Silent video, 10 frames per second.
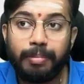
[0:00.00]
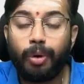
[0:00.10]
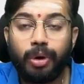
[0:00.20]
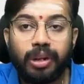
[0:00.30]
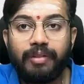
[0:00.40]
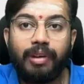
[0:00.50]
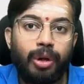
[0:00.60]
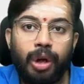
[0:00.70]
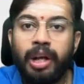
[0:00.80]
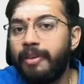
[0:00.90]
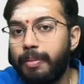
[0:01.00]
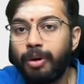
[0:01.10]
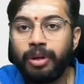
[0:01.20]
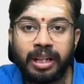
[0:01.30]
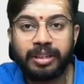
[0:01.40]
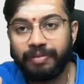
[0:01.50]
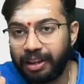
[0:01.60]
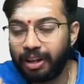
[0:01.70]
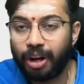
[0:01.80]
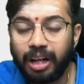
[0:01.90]
More than 1 crore, if amount is
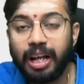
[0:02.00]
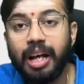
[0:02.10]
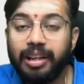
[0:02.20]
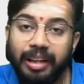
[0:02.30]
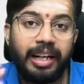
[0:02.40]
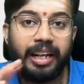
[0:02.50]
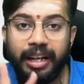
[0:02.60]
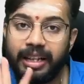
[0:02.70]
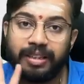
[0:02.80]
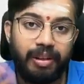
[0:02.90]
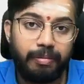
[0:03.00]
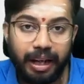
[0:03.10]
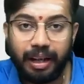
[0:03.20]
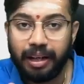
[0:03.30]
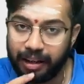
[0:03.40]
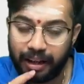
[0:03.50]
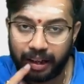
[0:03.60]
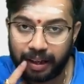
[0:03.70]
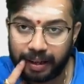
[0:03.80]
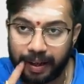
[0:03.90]
withdrawn, then TDS will be
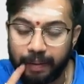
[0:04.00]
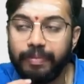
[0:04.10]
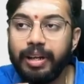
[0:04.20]
deducted.